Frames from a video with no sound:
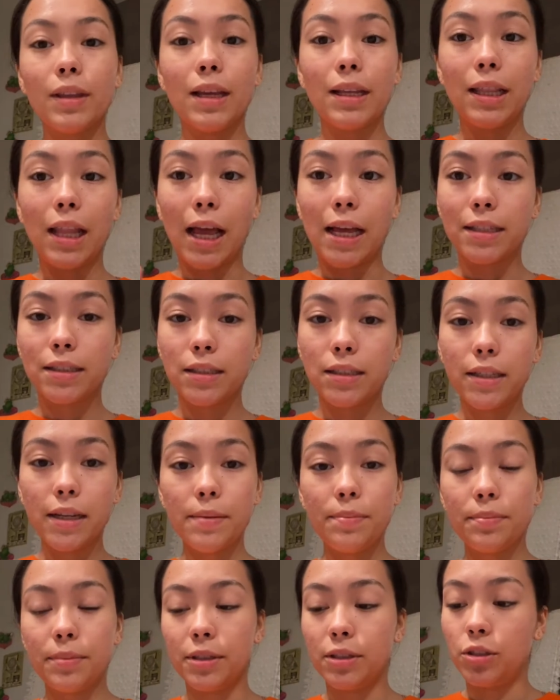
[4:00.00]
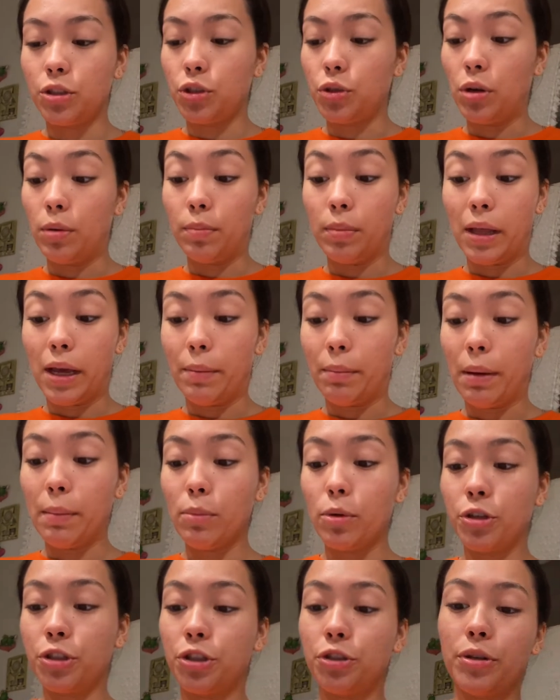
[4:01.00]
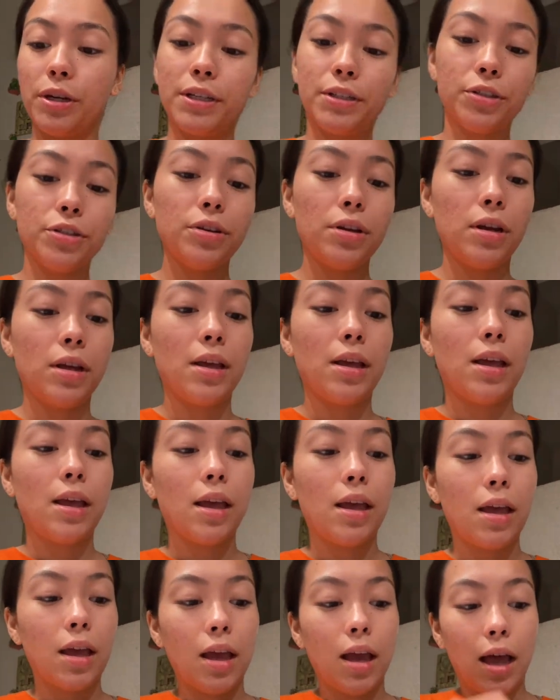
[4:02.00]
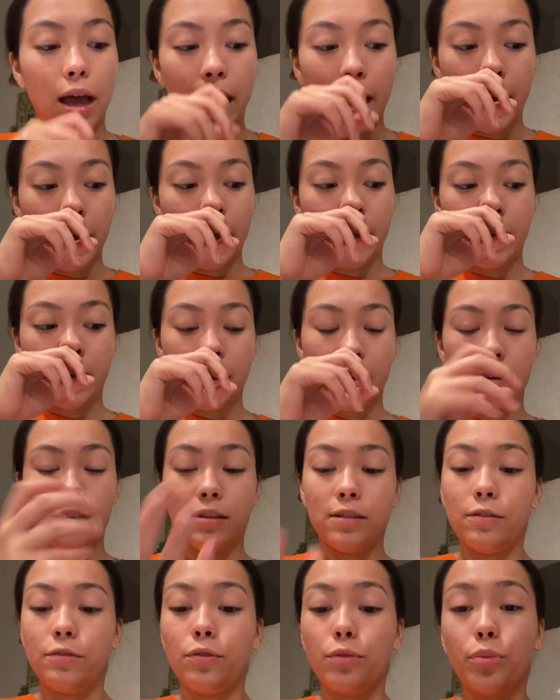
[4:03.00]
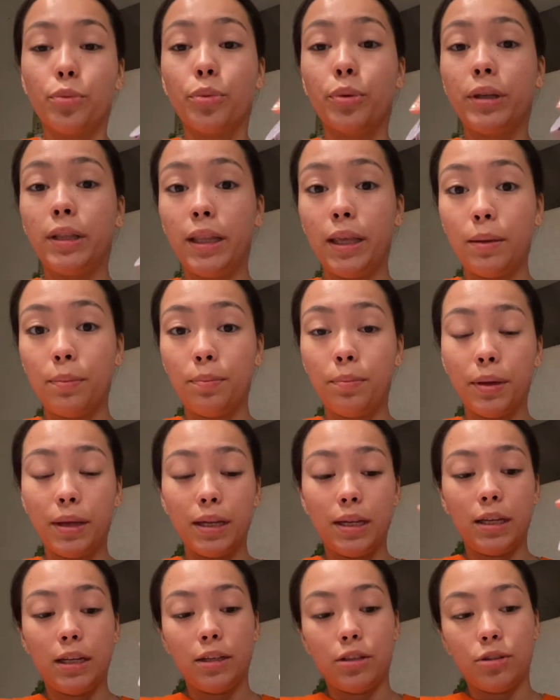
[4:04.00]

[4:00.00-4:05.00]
Last step is to apply my moisturizer. I have really been